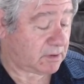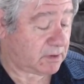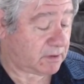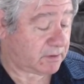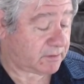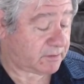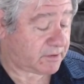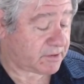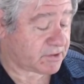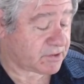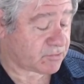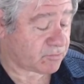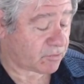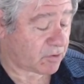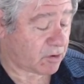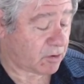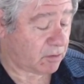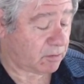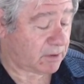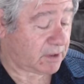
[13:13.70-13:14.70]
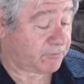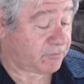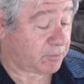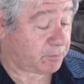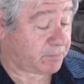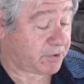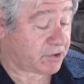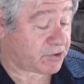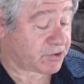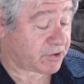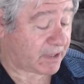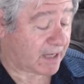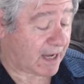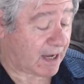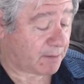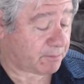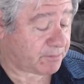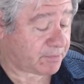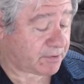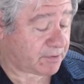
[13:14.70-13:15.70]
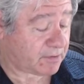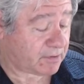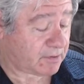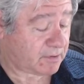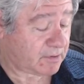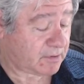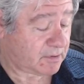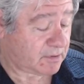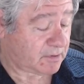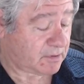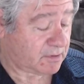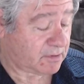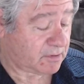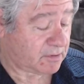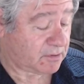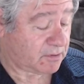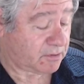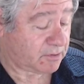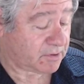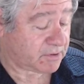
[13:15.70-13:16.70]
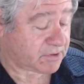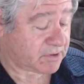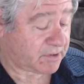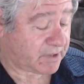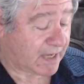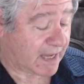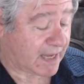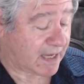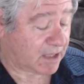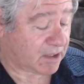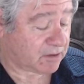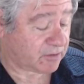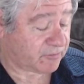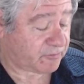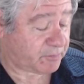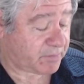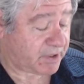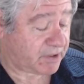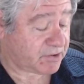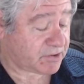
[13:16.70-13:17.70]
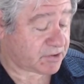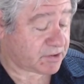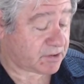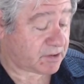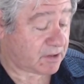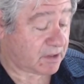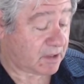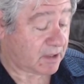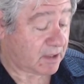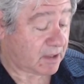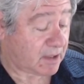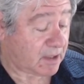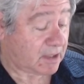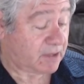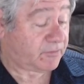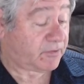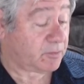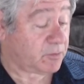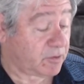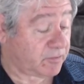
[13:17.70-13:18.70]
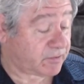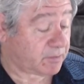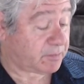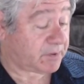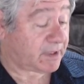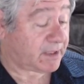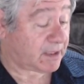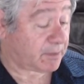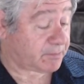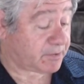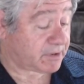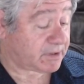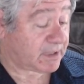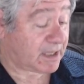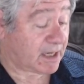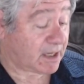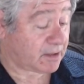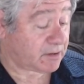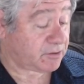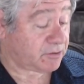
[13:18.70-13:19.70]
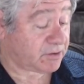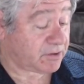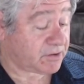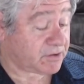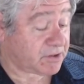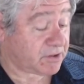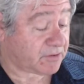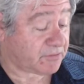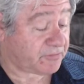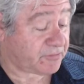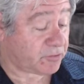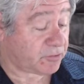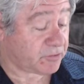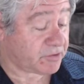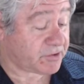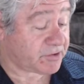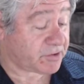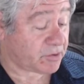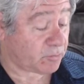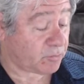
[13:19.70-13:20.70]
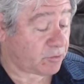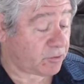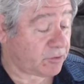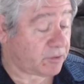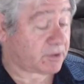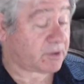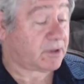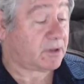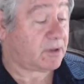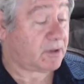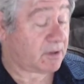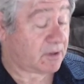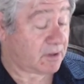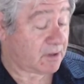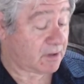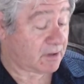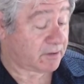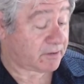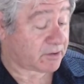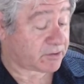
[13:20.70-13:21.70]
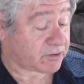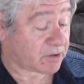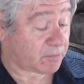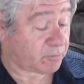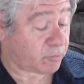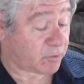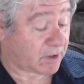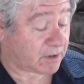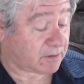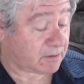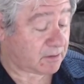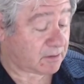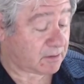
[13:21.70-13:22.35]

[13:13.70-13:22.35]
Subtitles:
This is roll. If you pitch it up, you can see the angle of pitch. And if you move the plane up and down, you can see the forces at work. The top one